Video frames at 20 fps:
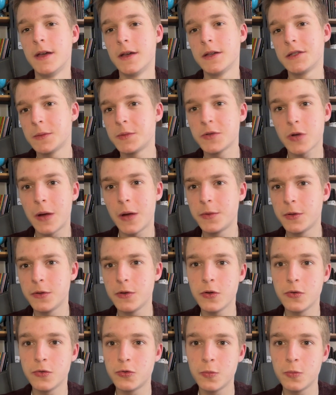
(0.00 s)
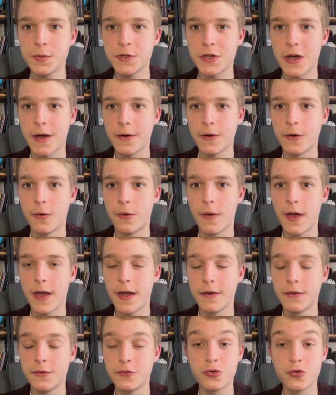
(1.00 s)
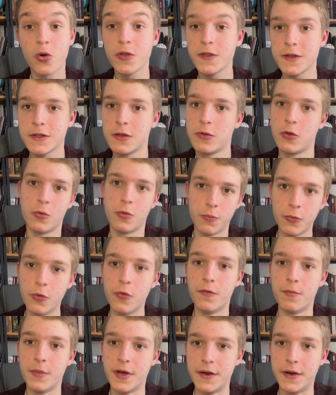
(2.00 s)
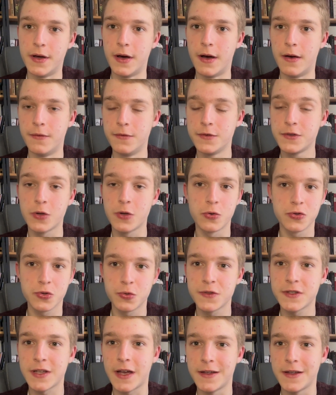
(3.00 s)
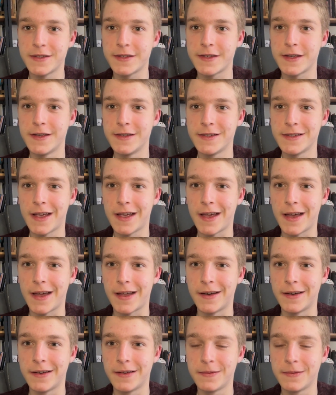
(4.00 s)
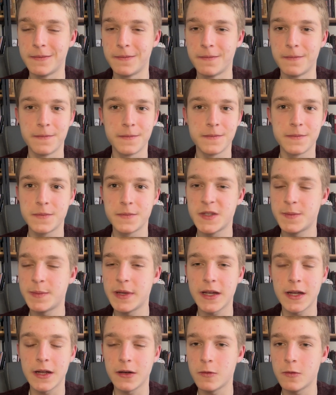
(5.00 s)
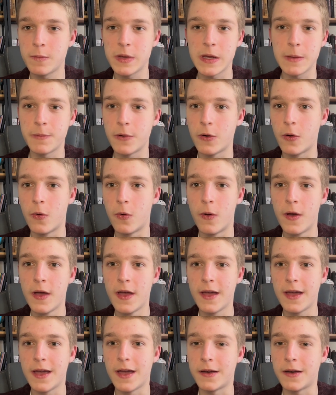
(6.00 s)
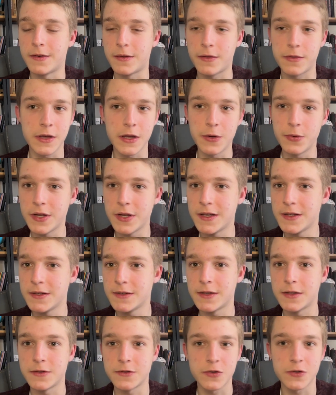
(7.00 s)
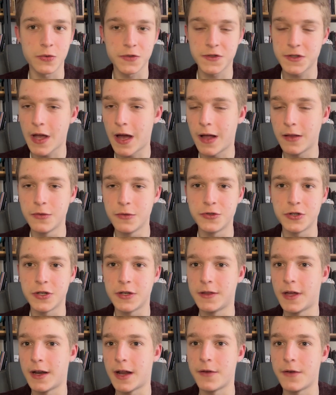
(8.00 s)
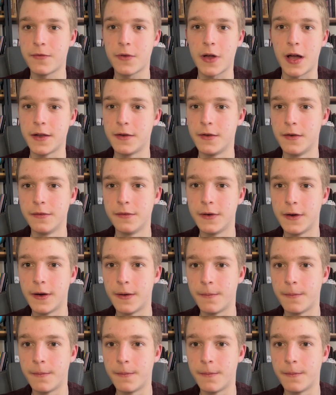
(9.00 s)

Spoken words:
subscribe to the YouTube channel and join this little movement of social sciences and speaking to people and theories and sociology that I've kind of